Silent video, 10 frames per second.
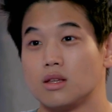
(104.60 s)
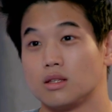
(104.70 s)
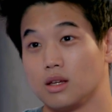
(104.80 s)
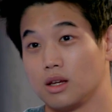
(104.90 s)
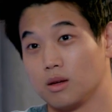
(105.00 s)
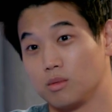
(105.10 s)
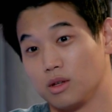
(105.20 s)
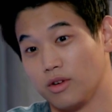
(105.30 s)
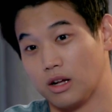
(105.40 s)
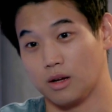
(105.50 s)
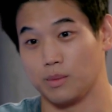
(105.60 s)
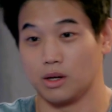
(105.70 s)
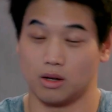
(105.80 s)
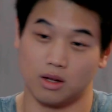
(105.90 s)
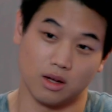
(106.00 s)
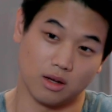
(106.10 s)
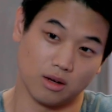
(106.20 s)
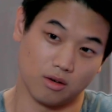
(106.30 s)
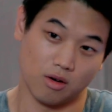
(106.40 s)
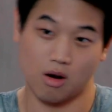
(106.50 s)
Seeing him develop
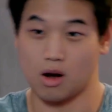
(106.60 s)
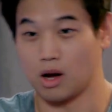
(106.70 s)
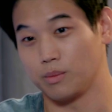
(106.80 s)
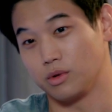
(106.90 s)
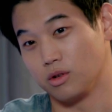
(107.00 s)
and grow up